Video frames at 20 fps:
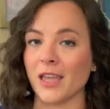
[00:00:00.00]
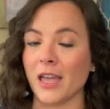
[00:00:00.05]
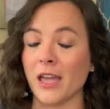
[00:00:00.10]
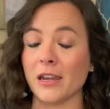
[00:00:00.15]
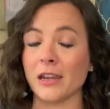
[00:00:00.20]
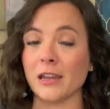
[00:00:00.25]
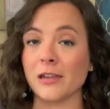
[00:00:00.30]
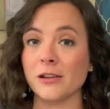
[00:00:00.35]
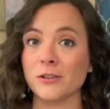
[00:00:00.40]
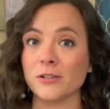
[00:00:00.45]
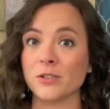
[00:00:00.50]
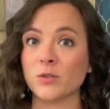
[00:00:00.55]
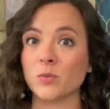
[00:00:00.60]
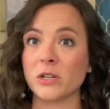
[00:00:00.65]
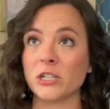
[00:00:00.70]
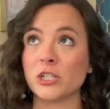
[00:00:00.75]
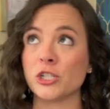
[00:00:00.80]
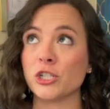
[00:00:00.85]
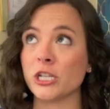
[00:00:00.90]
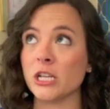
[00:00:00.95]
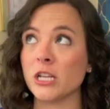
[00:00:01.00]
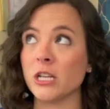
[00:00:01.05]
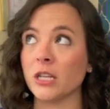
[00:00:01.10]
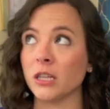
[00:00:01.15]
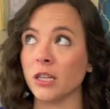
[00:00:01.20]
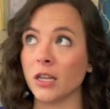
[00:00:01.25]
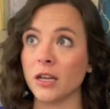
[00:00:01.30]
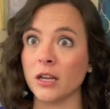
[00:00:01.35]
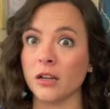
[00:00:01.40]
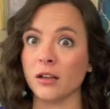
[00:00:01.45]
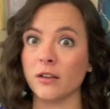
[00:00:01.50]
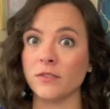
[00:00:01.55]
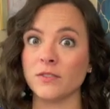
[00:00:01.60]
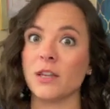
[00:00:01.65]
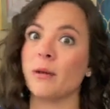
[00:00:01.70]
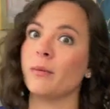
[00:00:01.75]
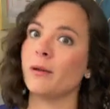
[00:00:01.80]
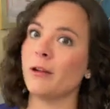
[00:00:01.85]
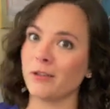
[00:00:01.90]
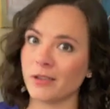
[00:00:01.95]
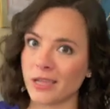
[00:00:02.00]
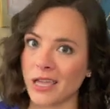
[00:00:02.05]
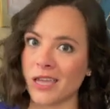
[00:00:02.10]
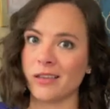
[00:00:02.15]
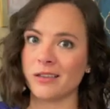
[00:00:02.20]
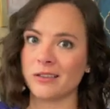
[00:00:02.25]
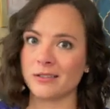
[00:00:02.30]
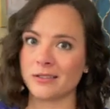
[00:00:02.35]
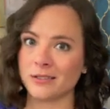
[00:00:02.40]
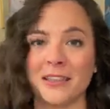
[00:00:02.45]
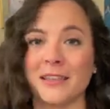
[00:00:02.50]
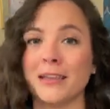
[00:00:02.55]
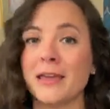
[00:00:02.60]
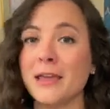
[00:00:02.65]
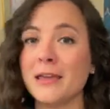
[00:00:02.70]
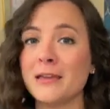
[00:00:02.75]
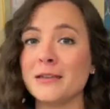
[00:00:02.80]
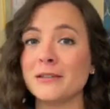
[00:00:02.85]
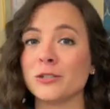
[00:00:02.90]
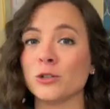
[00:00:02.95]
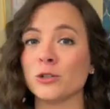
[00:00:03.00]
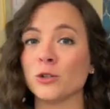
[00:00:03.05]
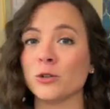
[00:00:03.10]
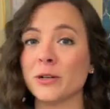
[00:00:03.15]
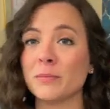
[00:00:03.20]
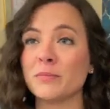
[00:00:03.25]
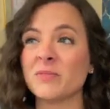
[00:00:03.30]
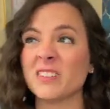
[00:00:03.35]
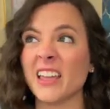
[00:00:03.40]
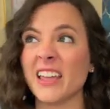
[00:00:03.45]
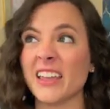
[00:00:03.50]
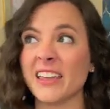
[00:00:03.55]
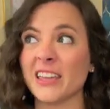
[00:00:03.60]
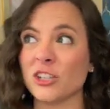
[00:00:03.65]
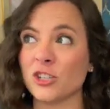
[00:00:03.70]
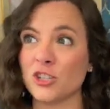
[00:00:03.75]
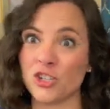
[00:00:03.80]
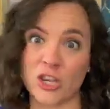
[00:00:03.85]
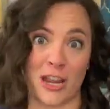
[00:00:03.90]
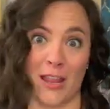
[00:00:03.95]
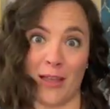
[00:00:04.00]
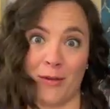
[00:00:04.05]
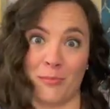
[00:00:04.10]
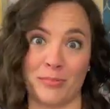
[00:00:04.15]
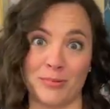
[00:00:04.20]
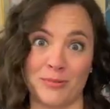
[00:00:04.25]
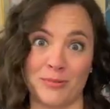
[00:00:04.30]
And here's what she loved about CAKES. CAKES gripped like a champ.